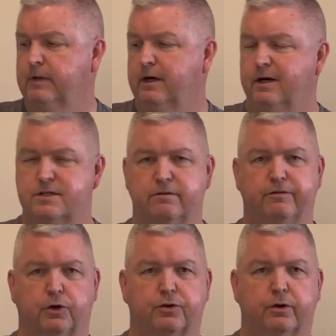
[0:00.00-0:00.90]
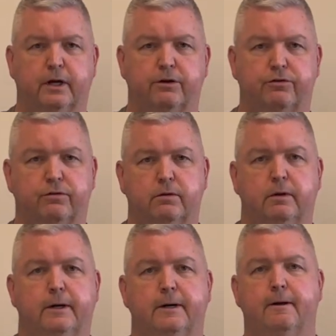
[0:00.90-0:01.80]
As the filter gets
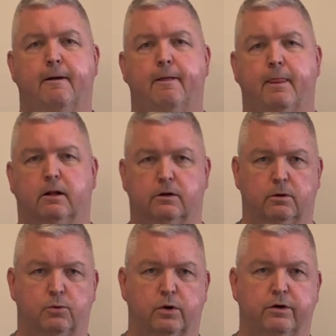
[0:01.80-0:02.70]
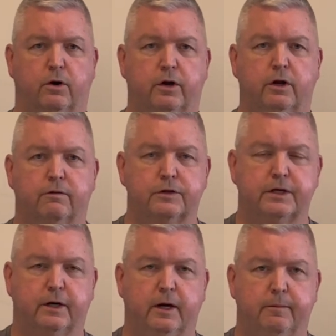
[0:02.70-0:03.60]
a little more dirty over
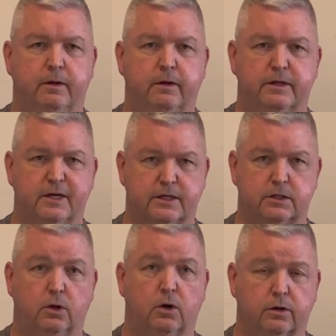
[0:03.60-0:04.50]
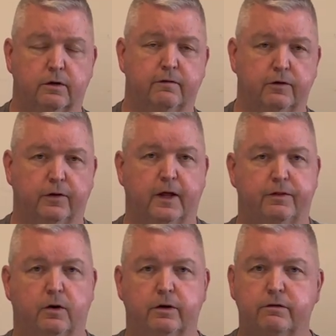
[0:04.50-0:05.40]
time, it takes longer to fill
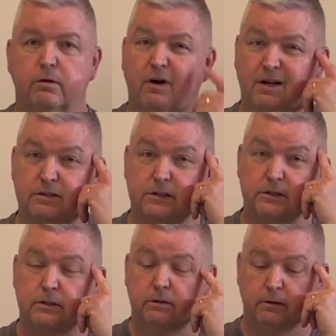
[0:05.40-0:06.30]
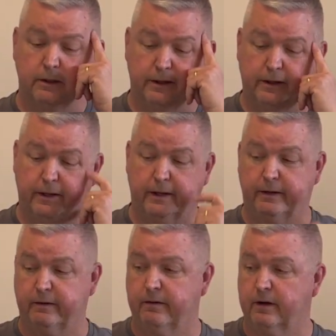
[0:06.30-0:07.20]
that 32 ounces.
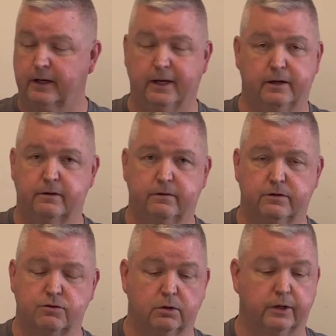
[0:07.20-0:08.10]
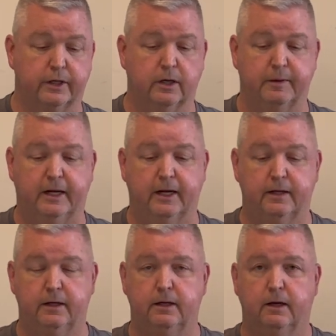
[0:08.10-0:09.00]
And again, it's really come in
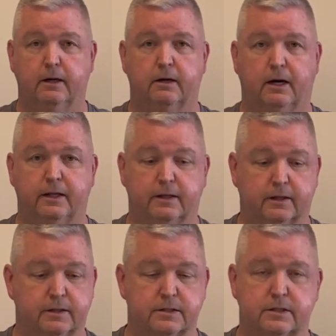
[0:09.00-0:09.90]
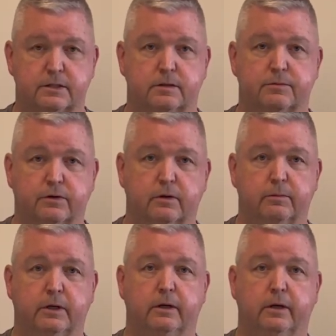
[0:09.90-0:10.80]
handy. I think this system's going
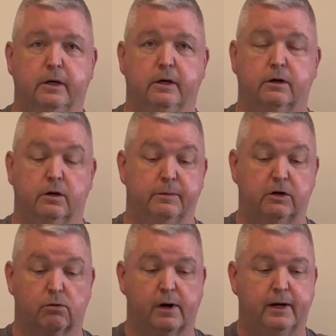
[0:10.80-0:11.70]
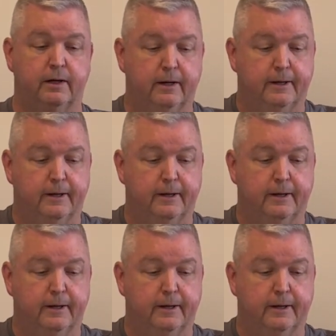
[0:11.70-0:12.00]
to be great.